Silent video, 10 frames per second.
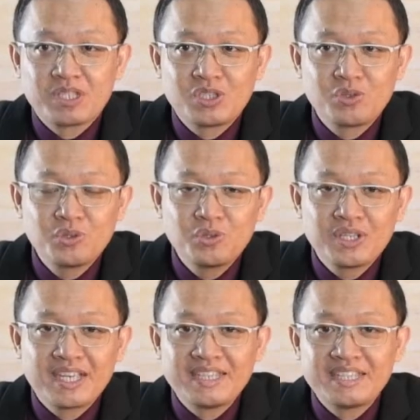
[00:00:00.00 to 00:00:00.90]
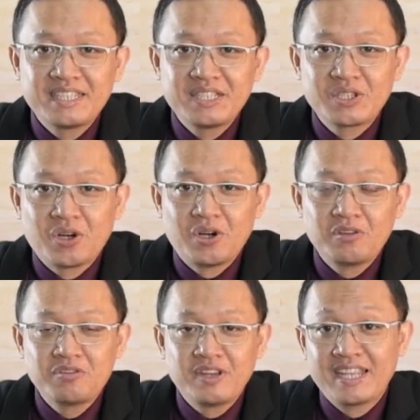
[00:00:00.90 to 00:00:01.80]
2 consists
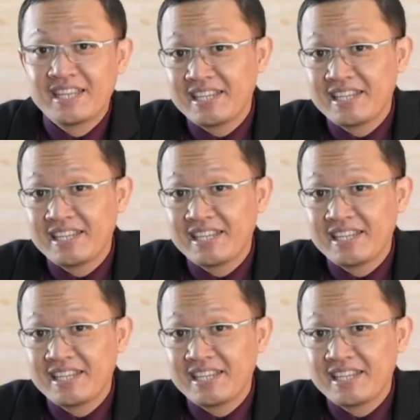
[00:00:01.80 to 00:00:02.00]
of at